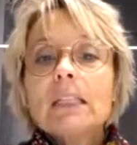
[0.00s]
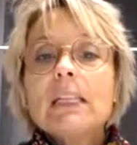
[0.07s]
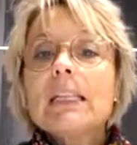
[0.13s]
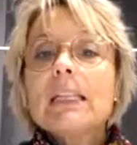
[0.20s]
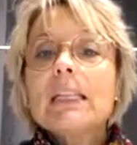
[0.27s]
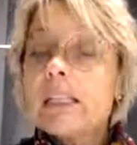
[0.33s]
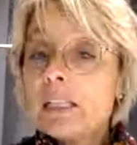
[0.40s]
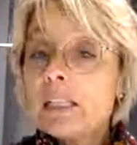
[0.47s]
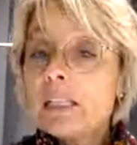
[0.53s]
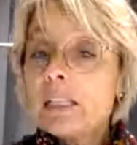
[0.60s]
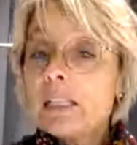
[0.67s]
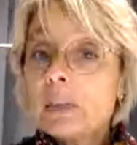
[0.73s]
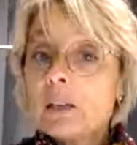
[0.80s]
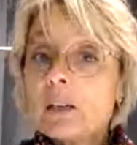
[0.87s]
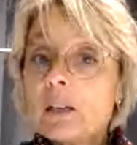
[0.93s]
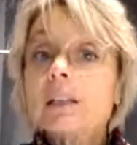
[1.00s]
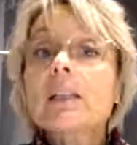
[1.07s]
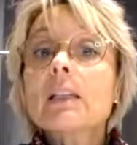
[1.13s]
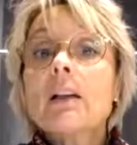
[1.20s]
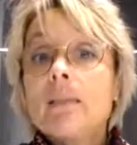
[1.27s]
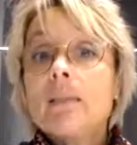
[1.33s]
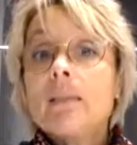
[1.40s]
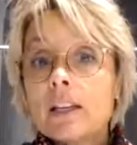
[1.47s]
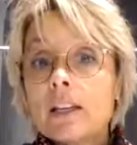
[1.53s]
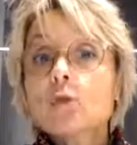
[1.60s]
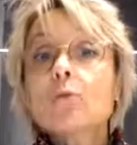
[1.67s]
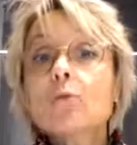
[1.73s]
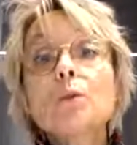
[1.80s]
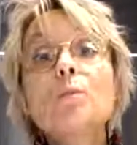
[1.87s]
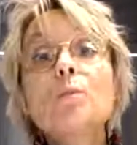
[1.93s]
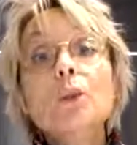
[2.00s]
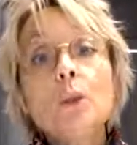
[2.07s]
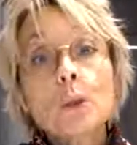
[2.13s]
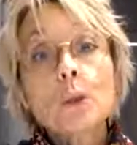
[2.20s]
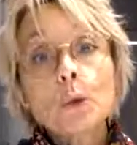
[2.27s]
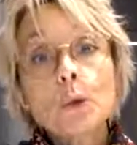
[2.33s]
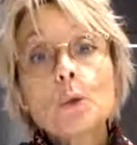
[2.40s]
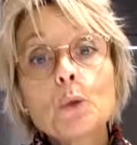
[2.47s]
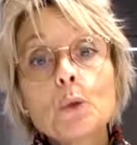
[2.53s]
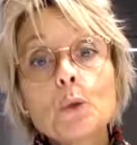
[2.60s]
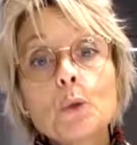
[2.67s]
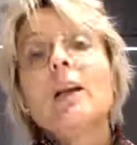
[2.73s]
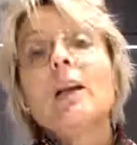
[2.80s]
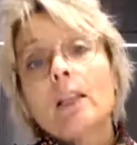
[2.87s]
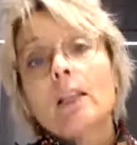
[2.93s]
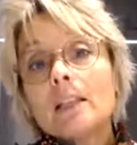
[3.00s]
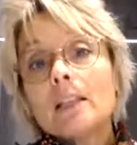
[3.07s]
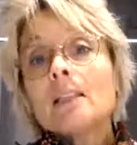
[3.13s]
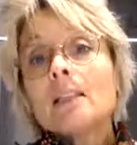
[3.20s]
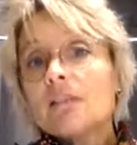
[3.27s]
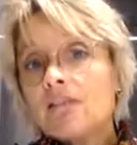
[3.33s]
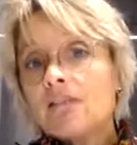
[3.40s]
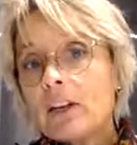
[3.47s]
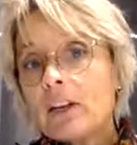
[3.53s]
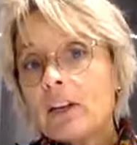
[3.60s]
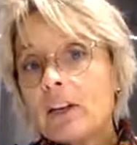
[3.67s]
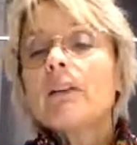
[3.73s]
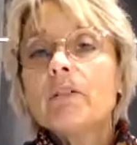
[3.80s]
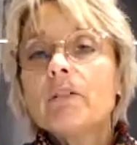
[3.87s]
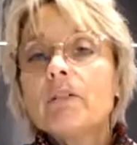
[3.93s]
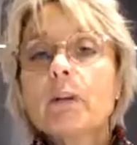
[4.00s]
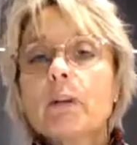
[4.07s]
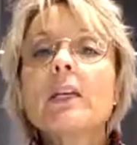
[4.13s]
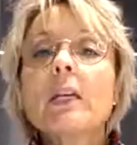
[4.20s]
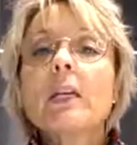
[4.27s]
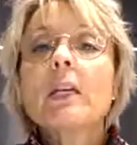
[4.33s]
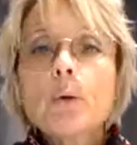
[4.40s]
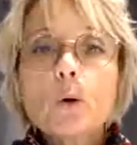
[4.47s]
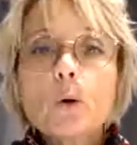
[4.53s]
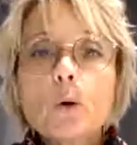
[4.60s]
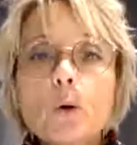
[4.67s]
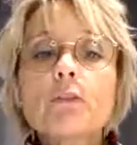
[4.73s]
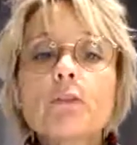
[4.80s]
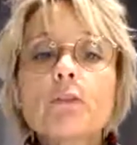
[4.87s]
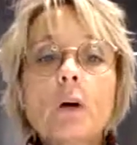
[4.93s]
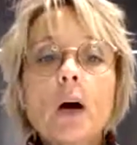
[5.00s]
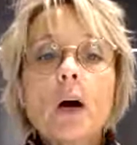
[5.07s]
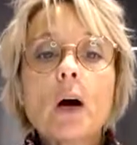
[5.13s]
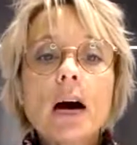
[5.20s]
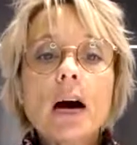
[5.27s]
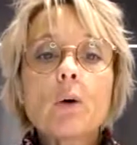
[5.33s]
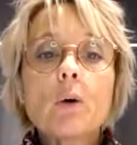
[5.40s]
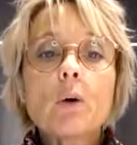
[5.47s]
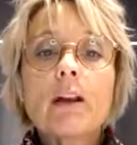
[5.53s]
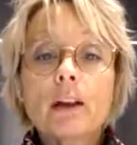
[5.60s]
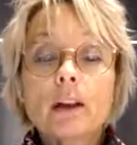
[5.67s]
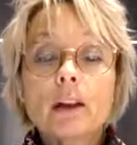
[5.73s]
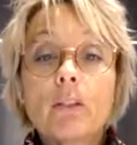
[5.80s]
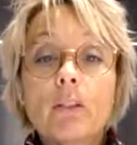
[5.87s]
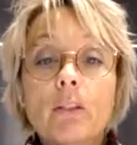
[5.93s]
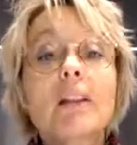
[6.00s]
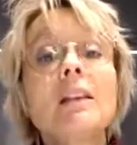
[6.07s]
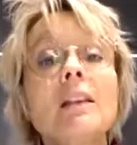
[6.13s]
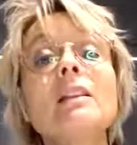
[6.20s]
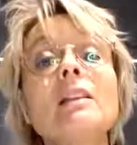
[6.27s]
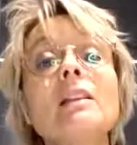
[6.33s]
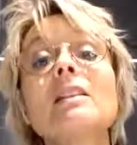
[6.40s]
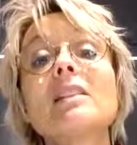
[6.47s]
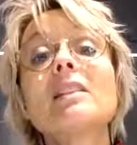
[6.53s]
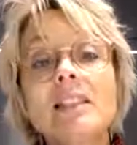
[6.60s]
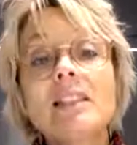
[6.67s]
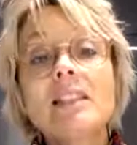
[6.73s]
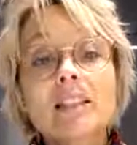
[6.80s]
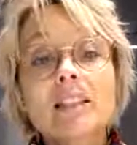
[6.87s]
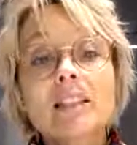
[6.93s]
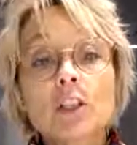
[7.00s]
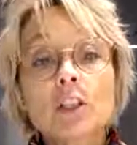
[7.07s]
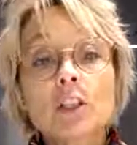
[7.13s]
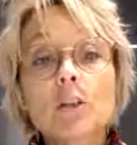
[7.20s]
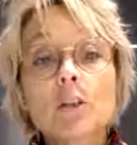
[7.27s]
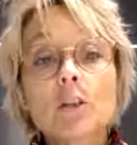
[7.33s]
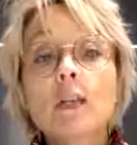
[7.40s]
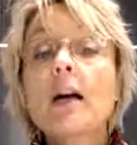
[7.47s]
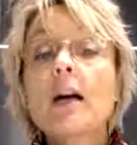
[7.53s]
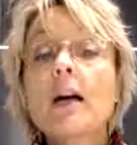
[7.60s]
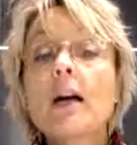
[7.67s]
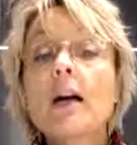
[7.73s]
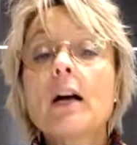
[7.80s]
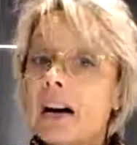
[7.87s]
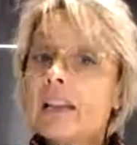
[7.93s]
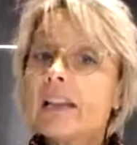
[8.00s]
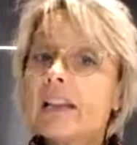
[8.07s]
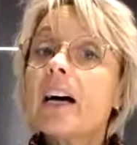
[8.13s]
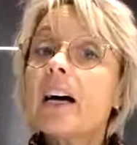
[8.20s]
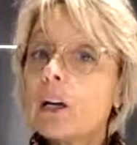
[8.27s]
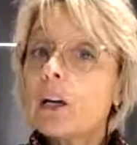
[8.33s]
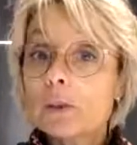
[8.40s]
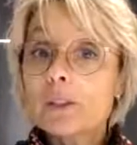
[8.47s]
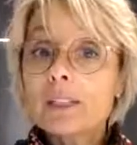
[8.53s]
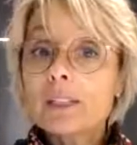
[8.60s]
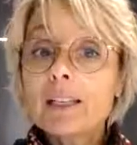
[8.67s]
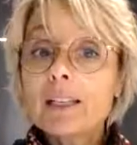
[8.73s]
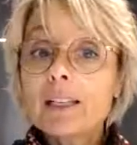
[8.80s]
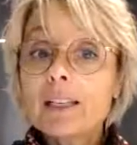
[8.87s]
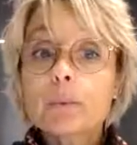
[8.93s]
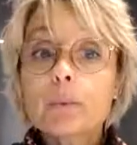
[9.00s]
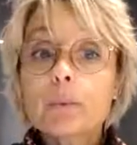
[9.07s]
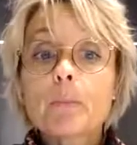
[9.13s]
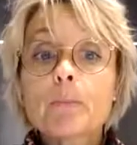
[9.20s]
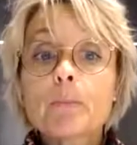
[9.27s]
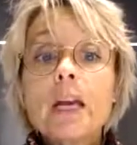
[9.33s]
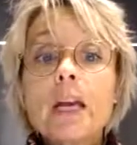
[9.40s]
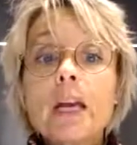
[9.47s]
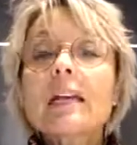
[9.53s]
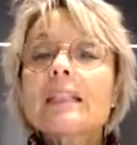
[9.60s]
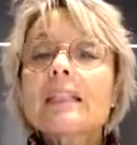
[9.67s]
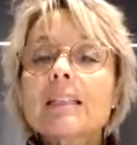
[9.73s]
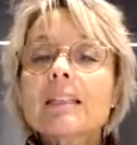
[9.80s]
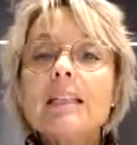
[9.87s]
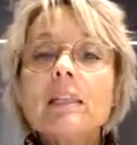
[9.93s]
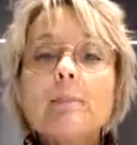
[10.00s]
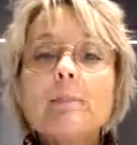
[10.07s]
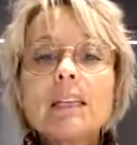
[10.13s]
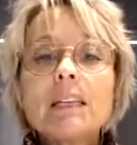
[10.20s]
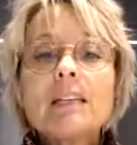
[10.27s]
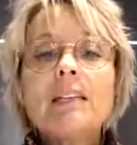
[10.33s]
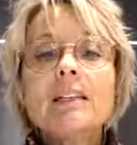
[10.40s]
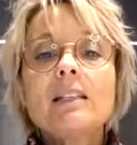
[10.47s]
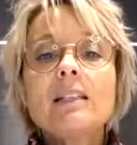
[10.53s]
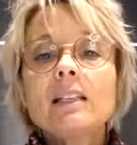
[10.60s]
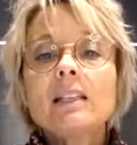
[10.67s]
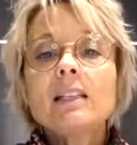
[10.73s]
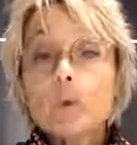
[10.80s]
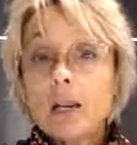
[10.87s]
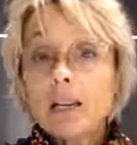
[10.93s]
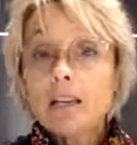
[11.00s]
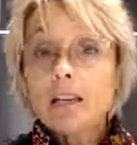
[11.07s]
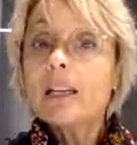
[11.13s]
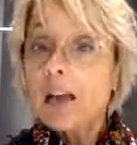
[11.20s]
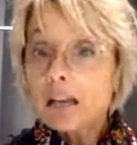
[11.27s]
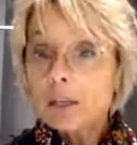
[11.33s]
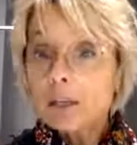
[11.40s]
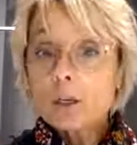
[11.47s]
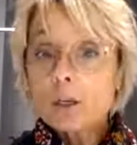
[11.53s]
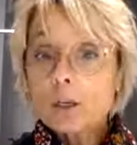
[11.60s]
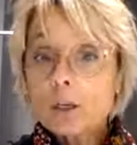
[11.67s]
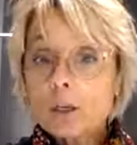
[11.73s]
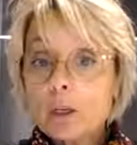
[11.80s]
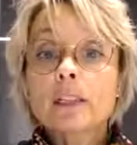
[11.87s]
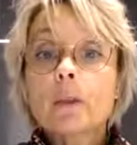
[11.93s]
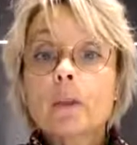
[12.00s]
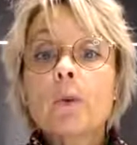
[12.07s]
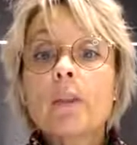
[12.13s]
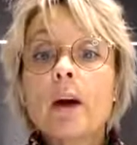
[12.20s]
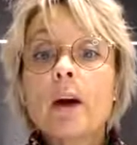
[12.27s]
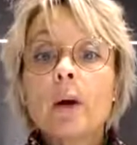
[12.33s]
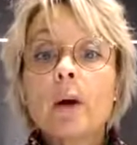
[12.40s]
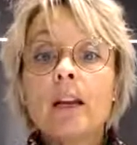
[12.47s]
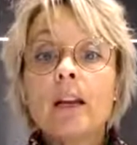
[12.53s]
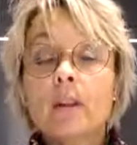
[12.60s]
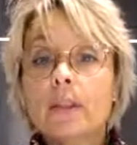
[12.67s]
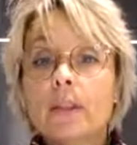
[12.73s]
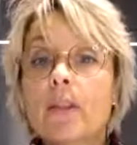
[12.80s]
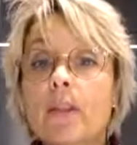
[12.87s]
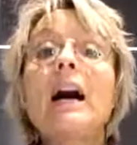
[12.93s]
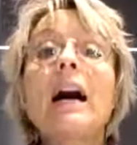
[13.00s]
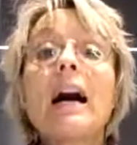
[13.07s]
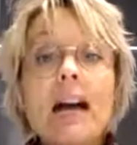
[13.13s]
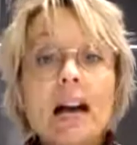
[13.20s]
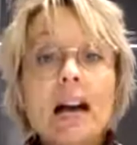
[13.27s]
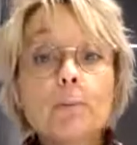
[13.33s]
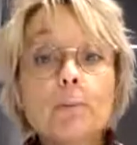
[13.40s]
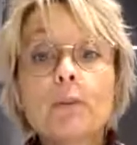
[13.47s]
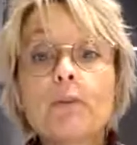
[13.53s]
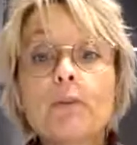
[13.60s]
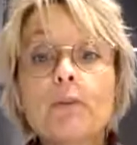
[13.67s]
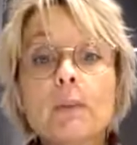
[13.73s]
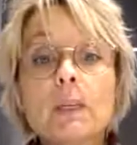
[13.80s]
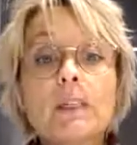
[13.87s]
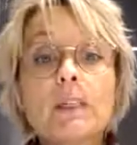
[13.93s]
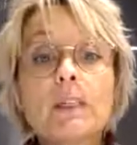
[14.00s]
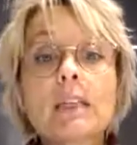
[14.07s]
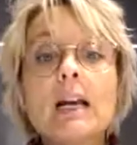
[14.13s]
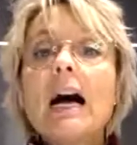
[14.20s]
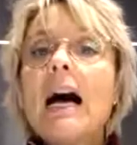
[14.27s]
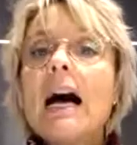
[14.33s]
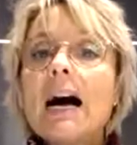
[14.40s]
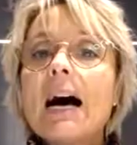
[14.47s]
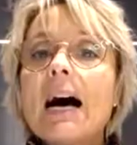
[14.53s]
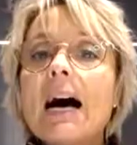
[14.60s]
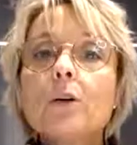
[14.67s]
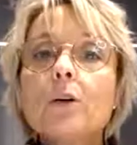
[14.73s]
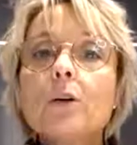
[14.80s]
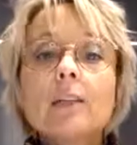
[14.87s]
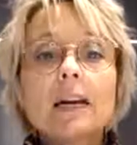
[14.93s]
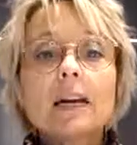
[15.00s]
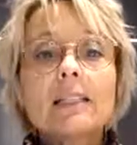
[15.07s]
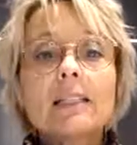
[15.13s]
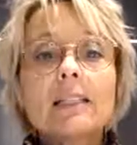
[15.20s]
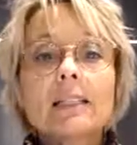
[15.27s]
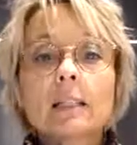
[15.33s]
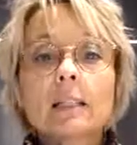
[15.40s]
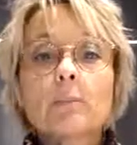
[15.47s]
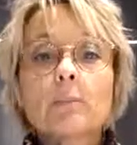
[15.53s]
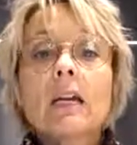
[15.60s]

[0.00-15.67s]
it is because this room too is very, very important for our health. It is essential via a good sleep. Sleep is directly associated with our health and performance. A good night's sleep,